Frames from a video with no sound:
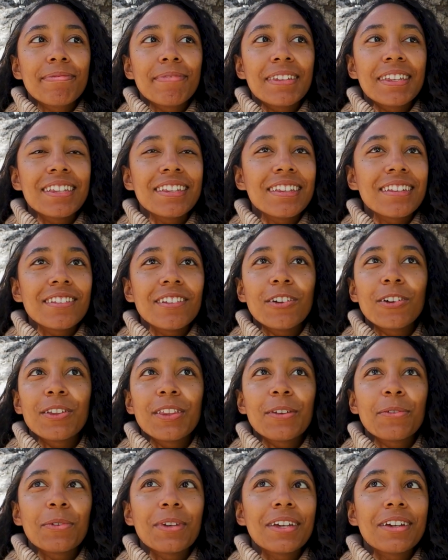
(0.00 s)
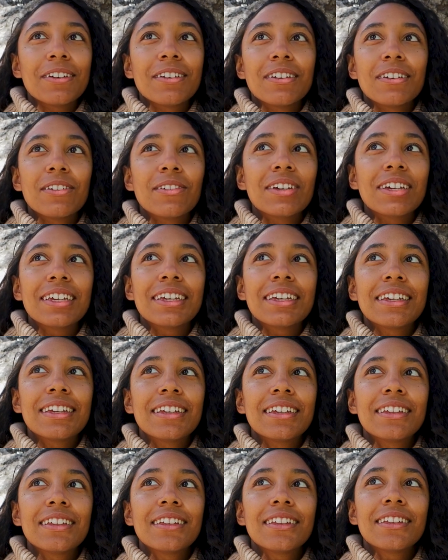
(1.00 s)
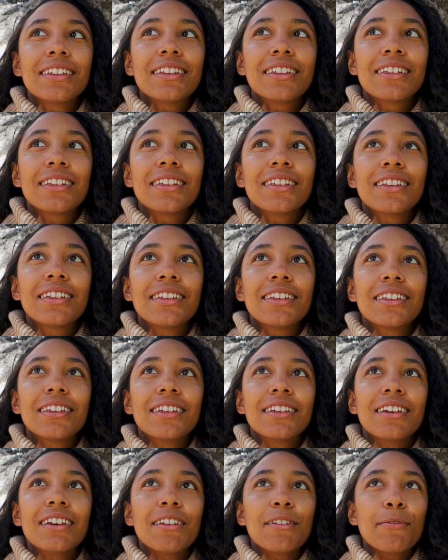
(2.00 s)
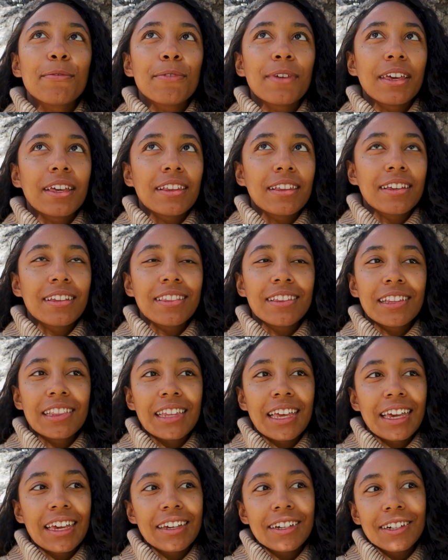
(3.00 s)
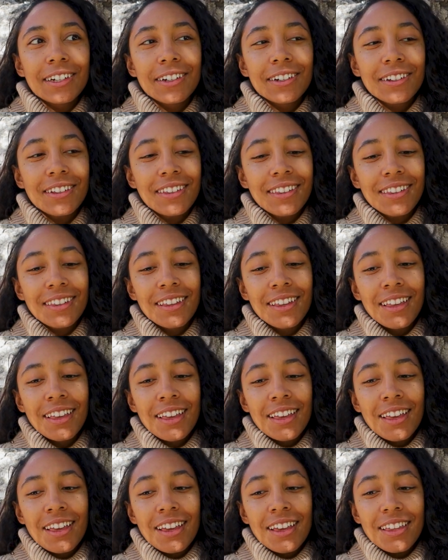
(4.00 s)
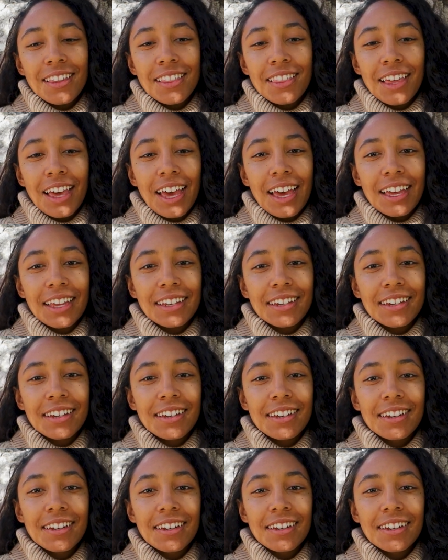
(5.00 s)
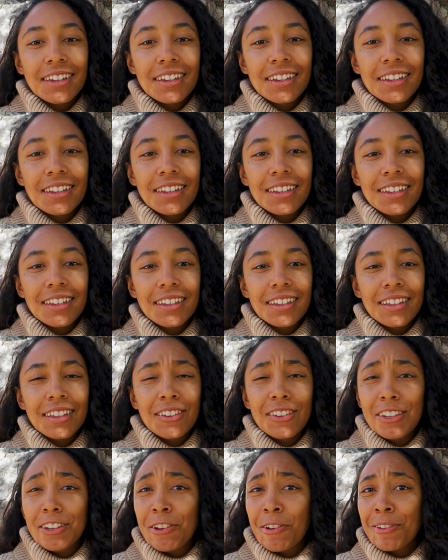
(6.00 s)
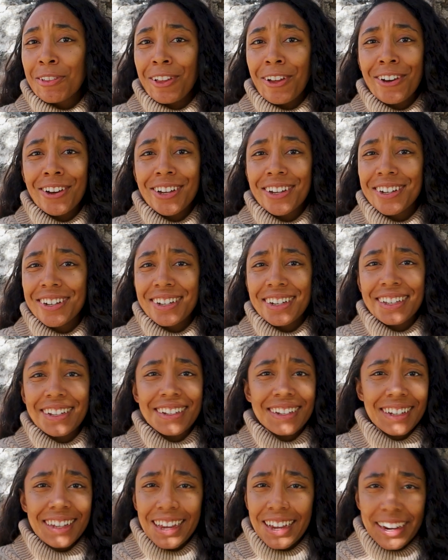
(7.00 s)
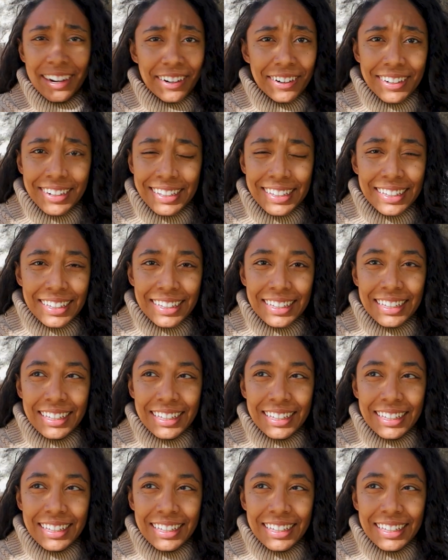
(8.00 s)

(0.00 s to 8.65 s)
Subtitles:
this is all that we are doing, unveiling the layers that we no longer need to carry,